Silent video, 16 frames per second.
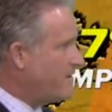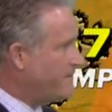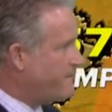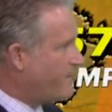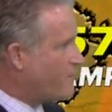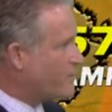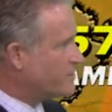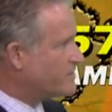
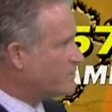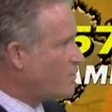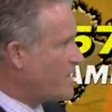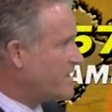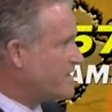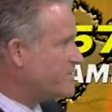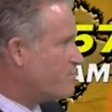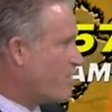force
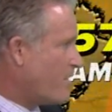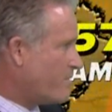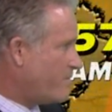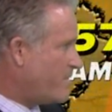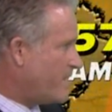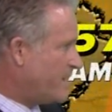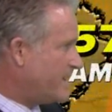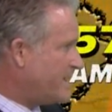wind
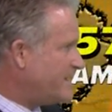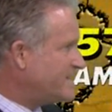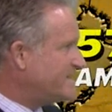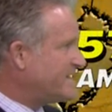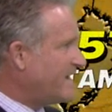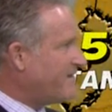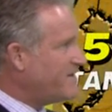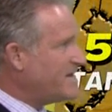probability,
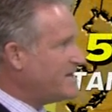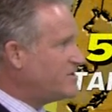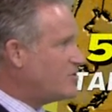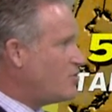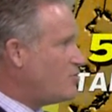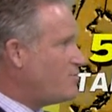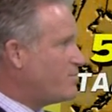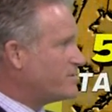
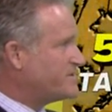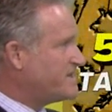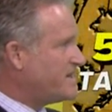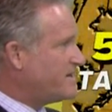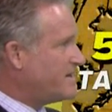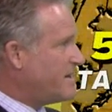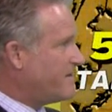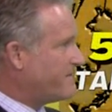
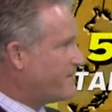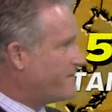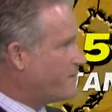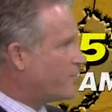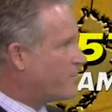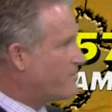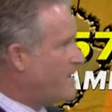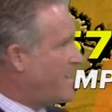72% now for Fort